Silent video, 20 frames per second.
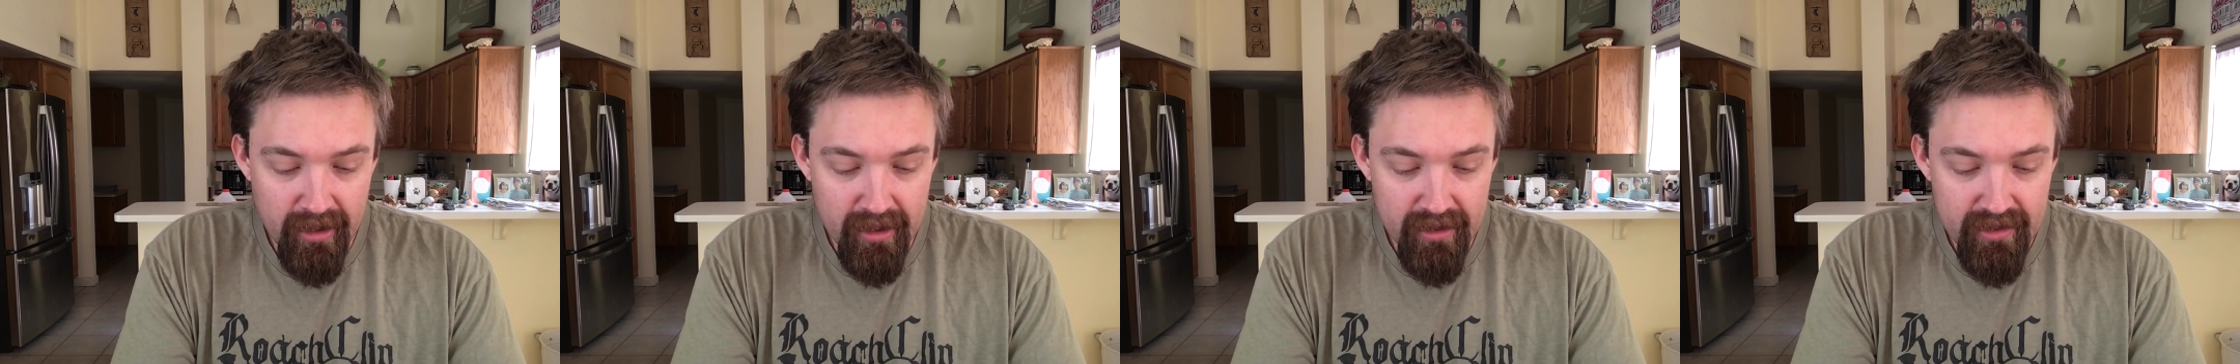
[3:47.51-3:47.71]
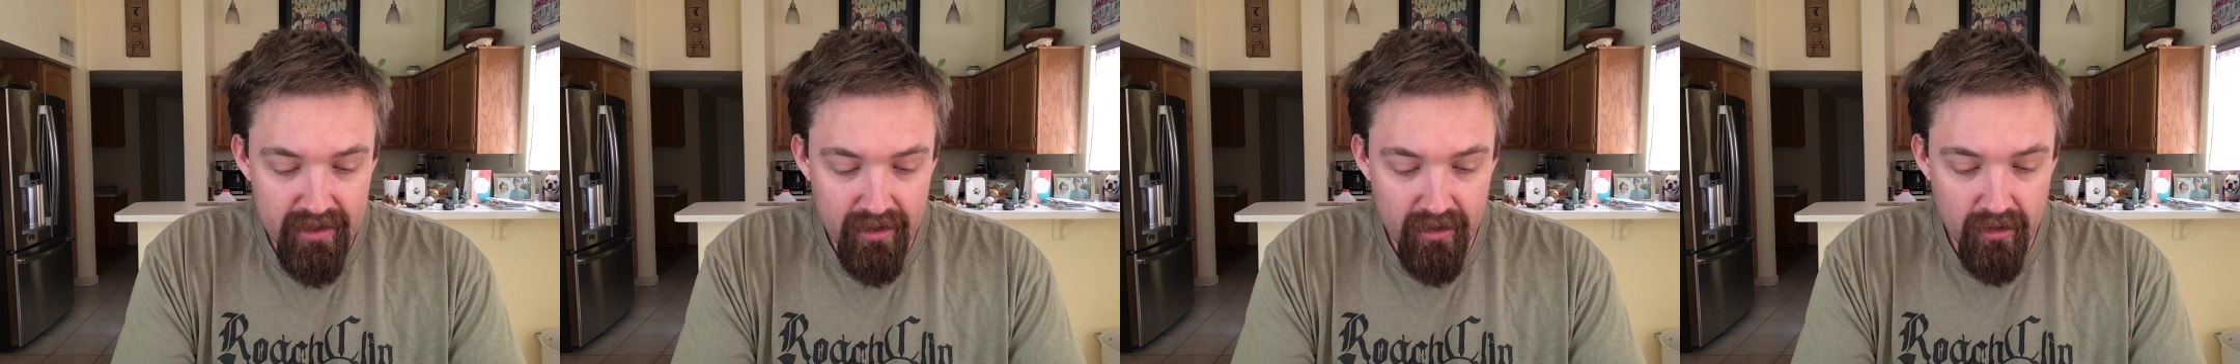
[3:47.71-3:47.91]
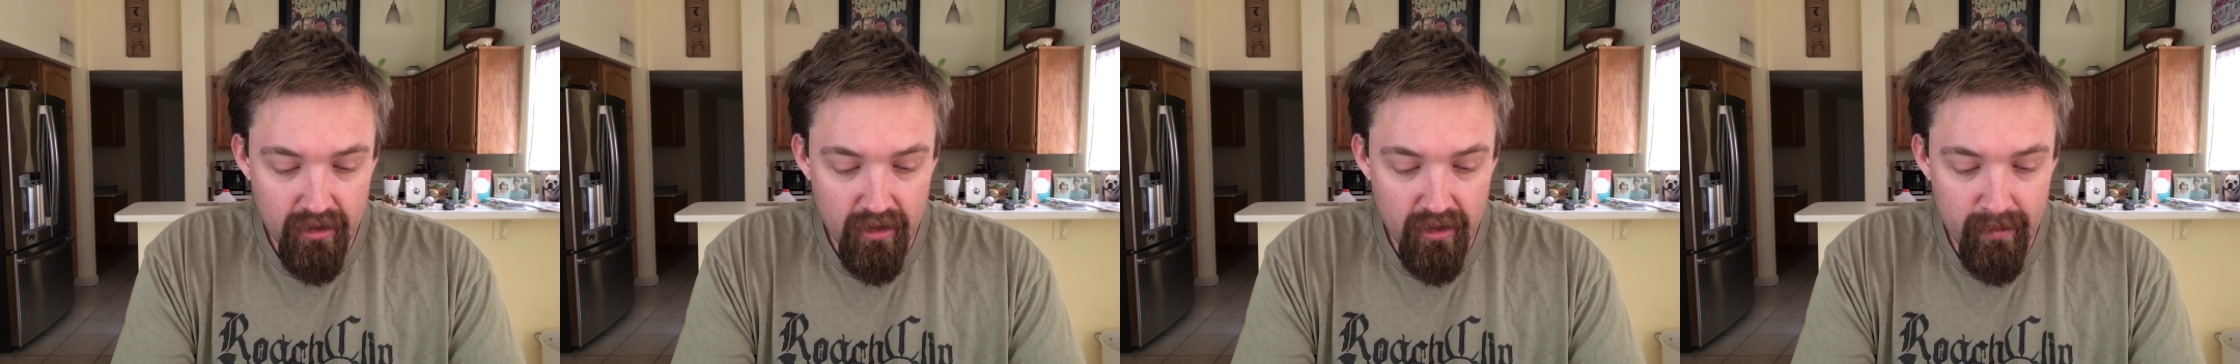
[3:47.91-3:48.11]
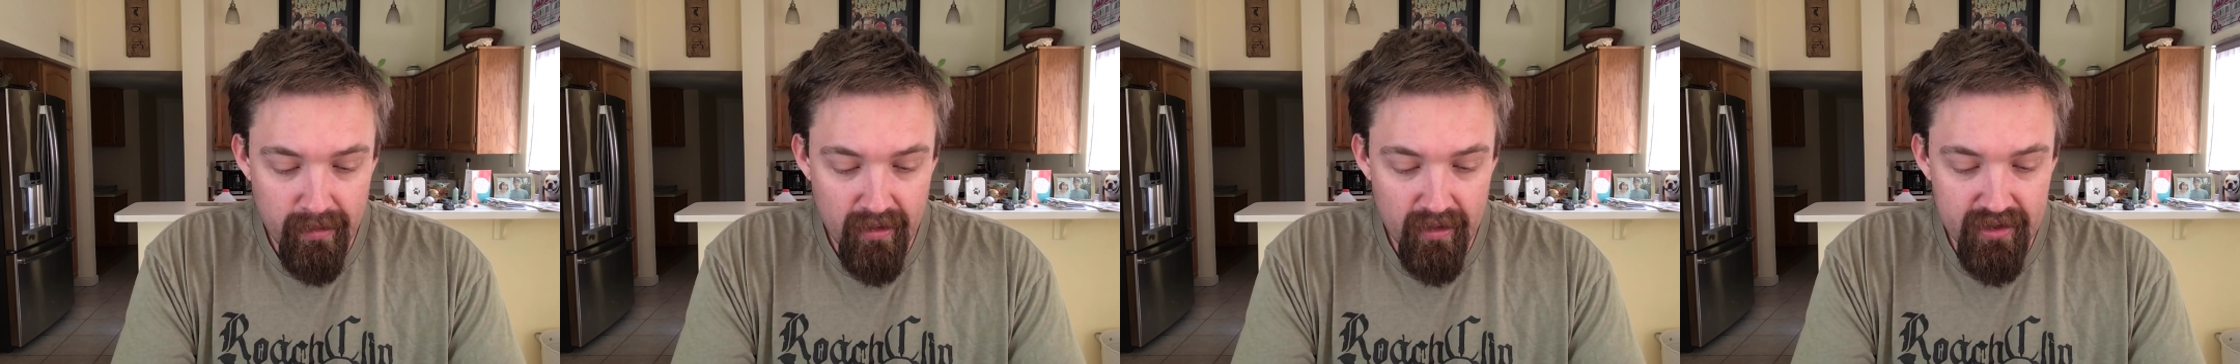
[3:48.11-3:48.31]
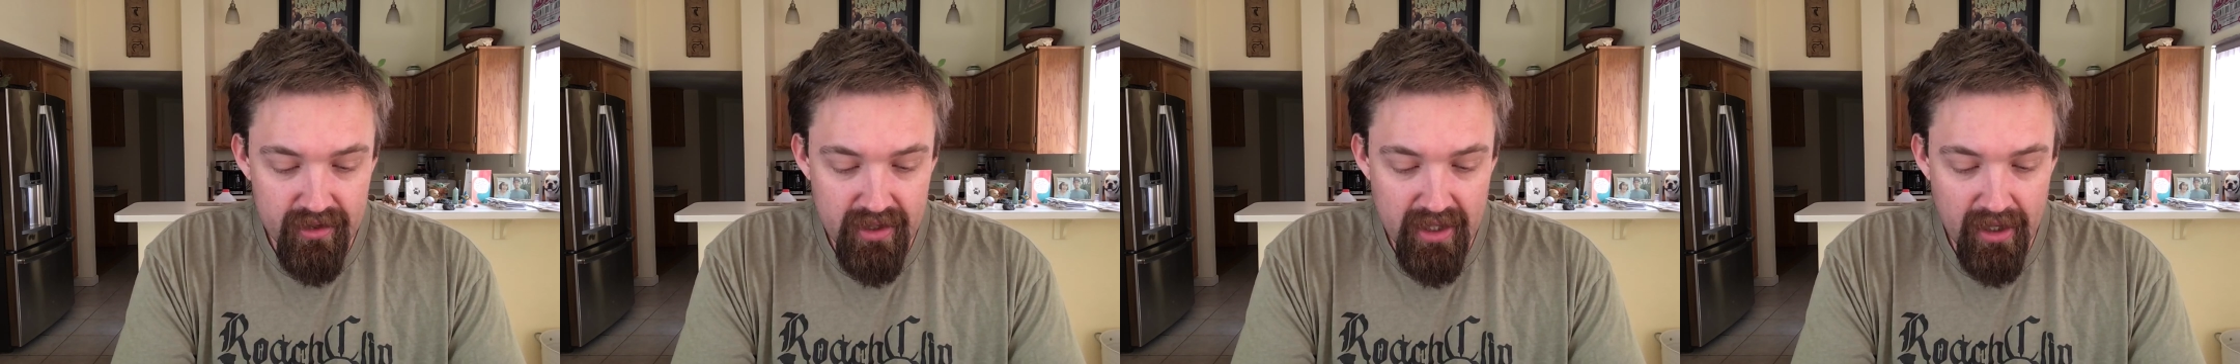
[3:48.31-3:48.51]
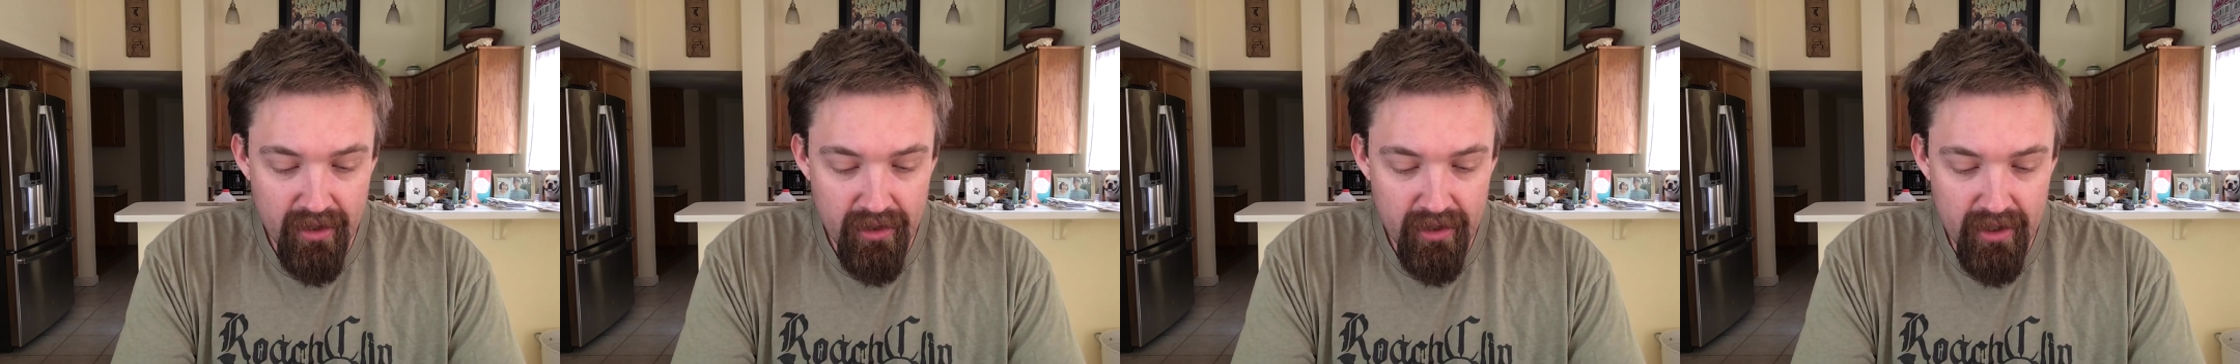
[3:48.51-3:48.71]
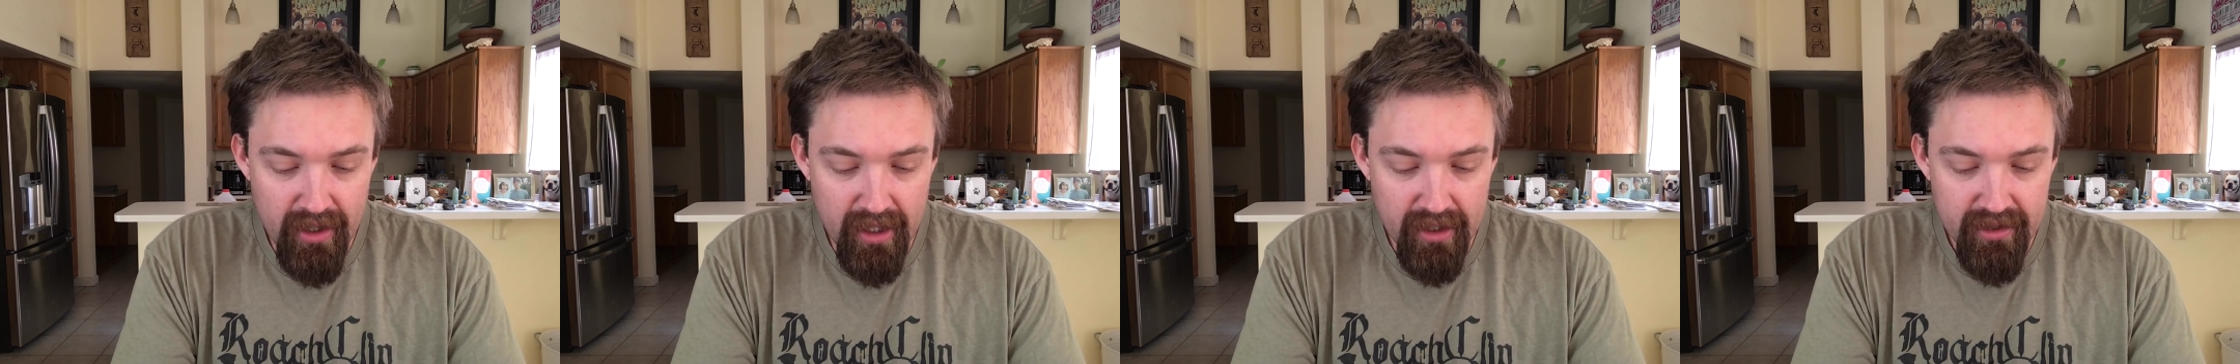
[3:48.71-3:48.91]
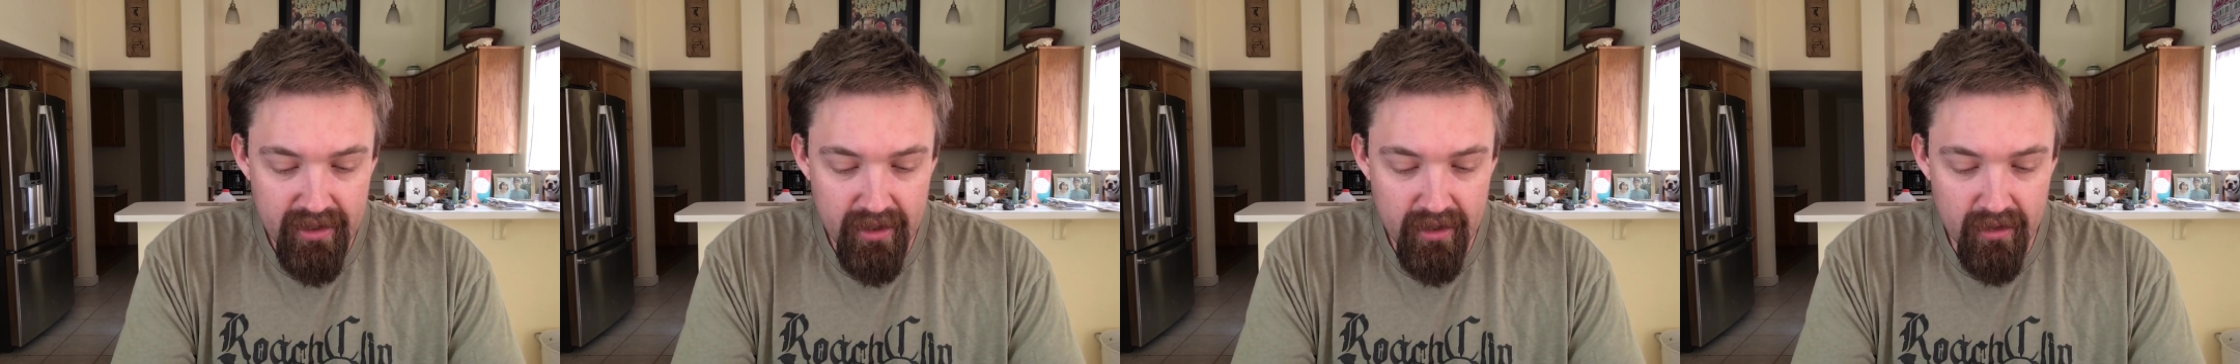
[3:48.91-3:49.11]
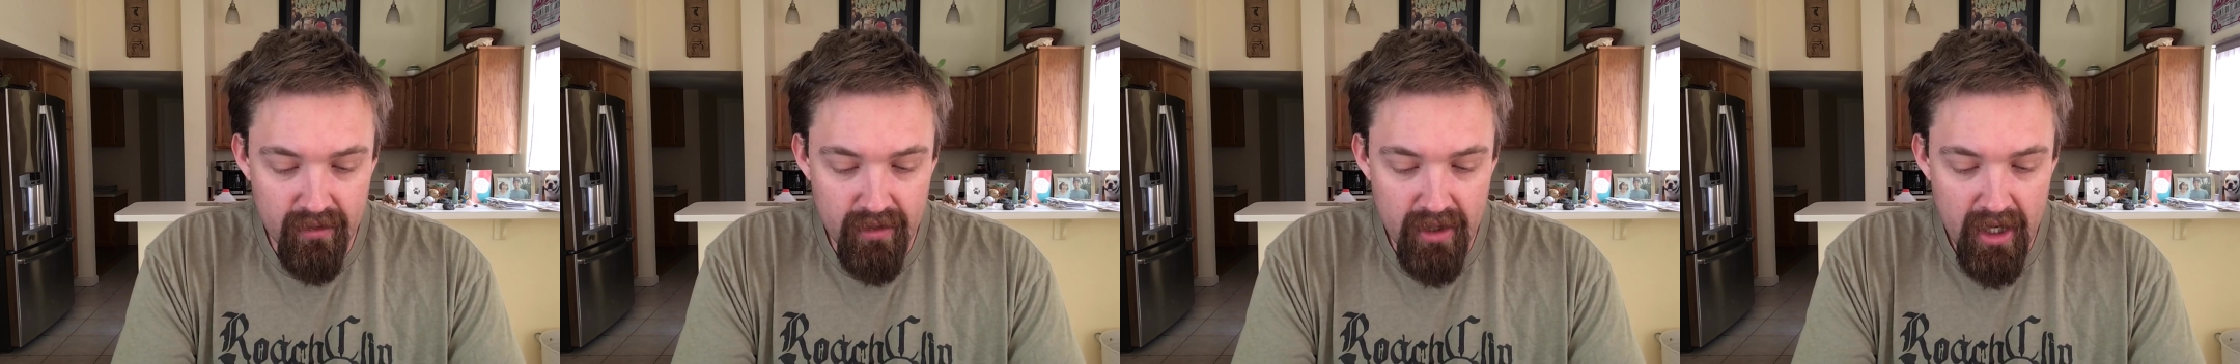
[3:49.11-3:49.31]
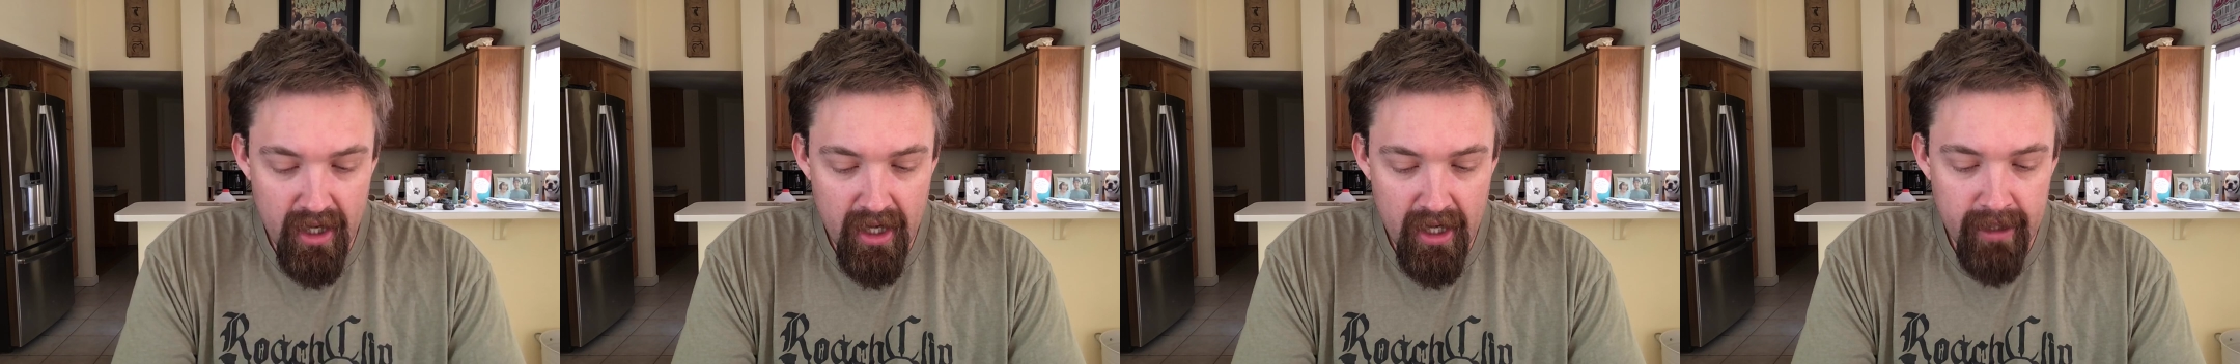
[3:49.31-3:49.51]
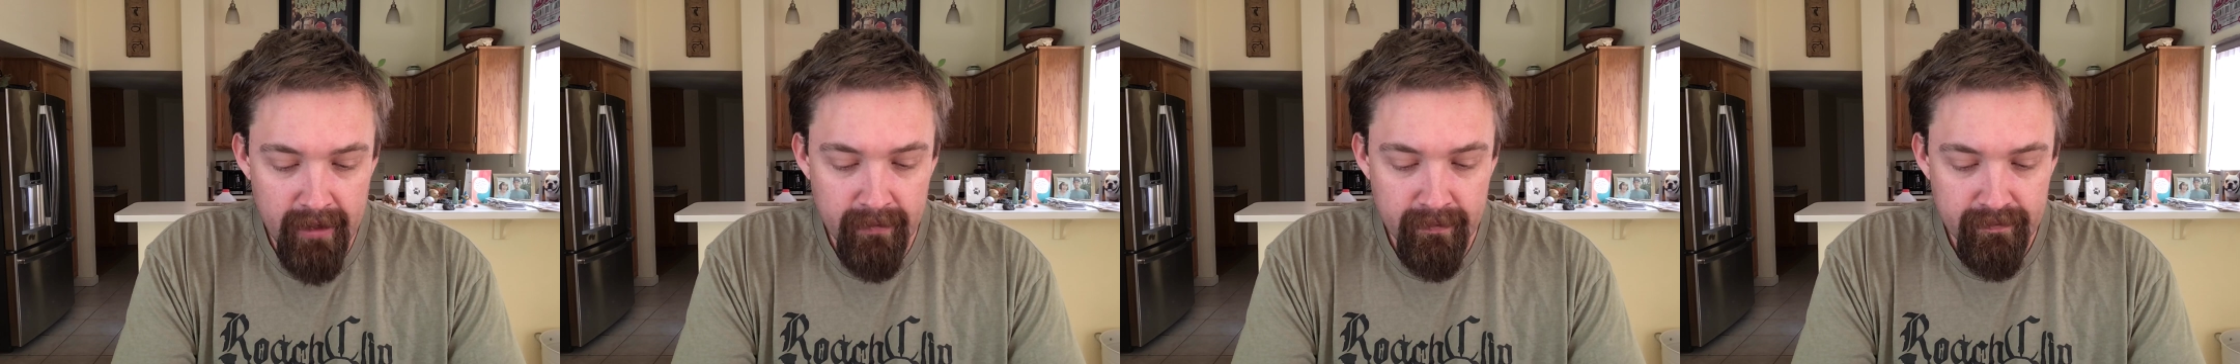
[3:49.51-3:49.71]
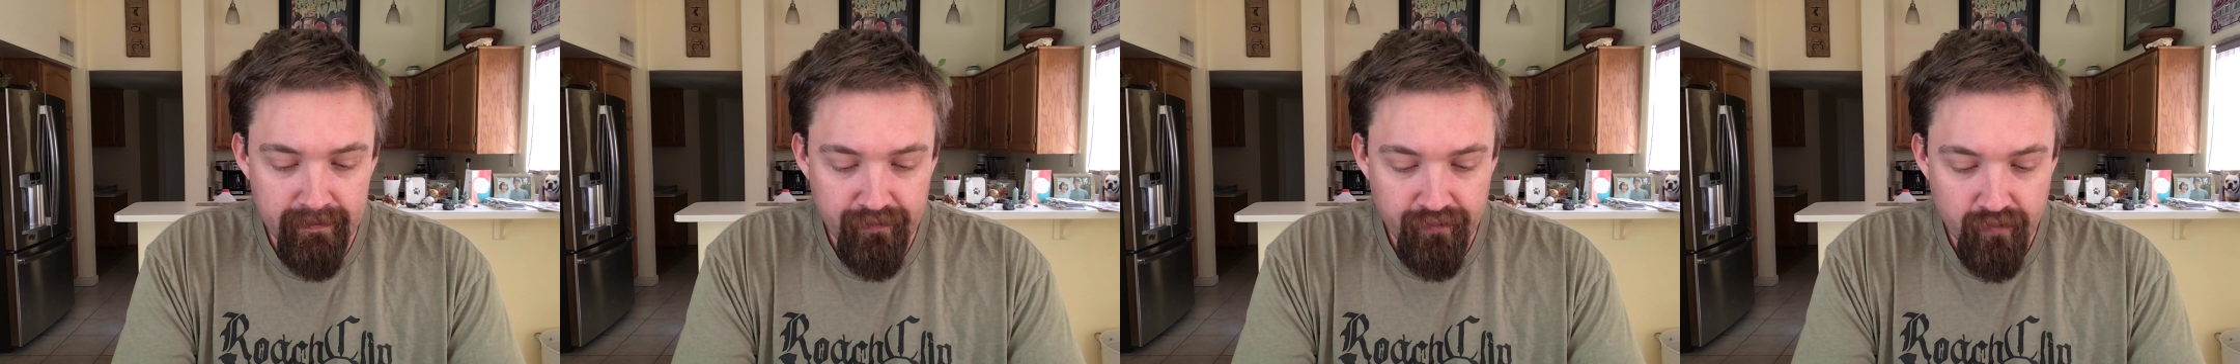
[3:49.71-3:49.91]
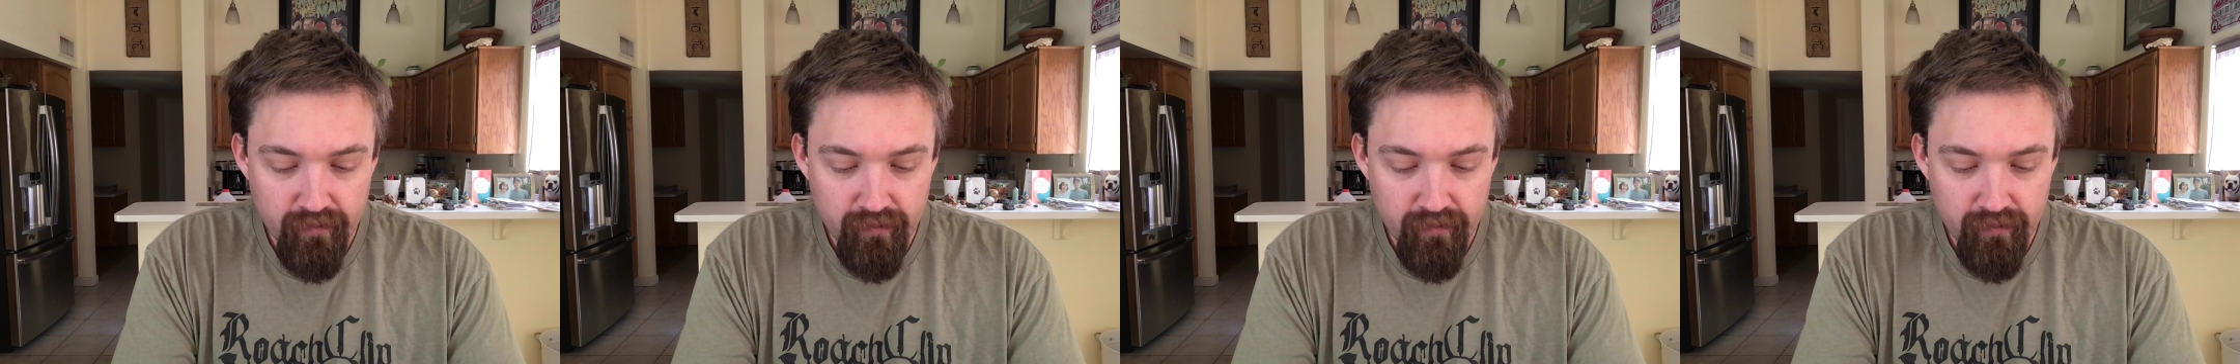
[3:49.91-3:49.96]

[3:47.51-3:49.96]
until Herbert's death in 1909